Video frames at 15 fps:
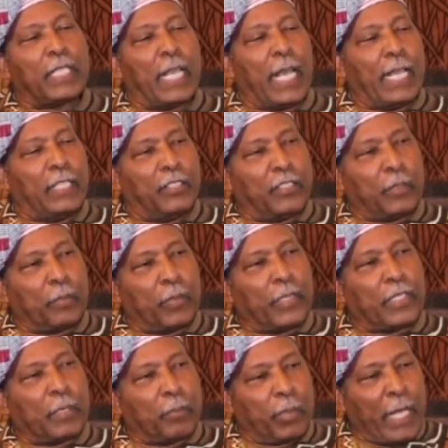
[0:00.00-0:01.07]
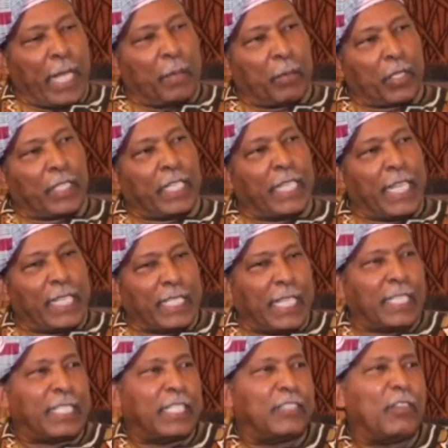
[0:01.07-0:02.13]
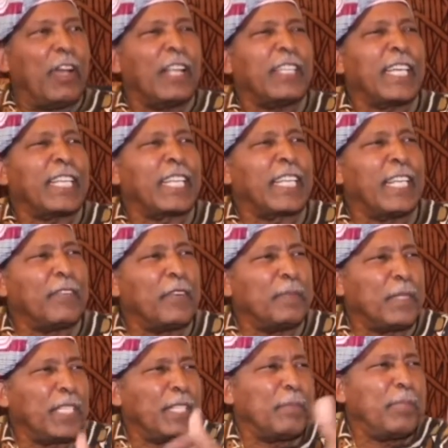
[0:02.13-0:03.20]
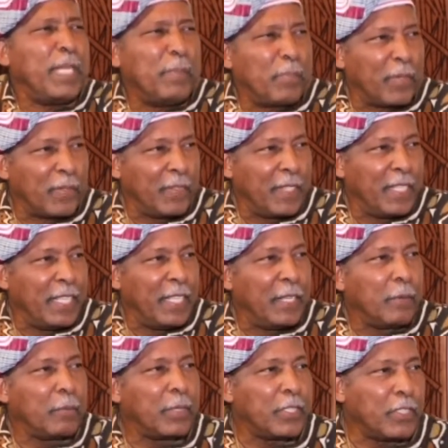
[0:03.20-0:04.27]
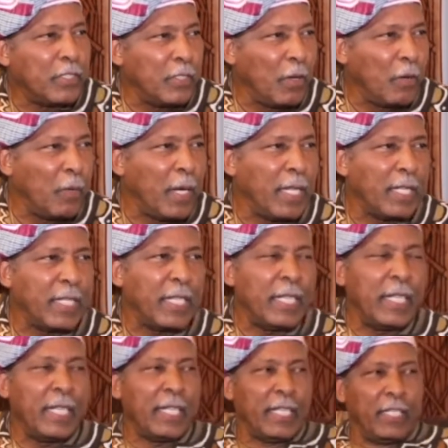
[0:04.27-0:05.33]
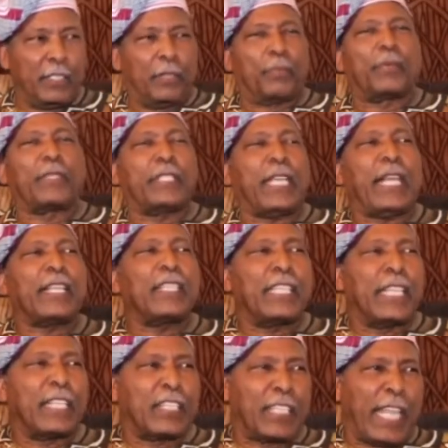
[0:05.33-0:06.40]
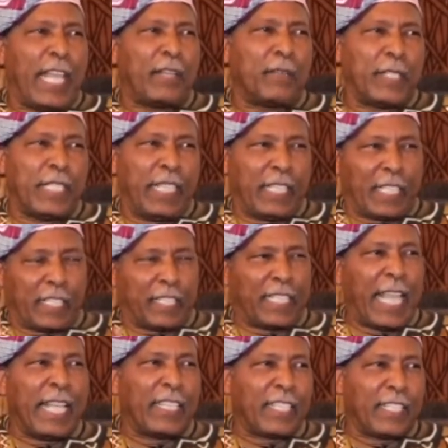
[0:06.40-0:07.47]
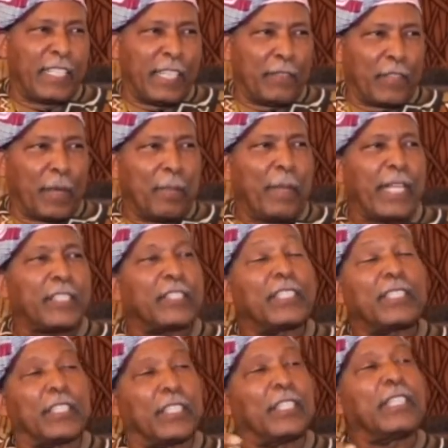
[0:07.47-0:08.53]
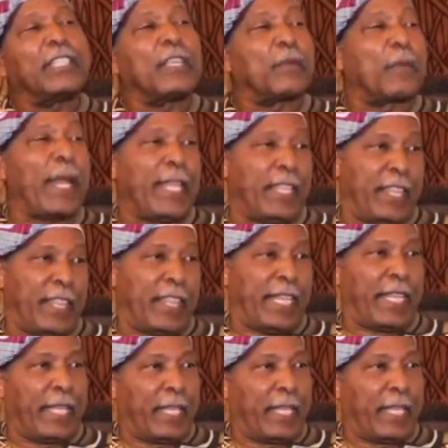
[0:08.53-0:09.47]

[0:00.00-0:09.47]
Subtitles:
I used to put the blame on the nation. I said, you all ought to give them to the people. But you know what? To protect the integrity and the sanctity of the message, you did the right thing.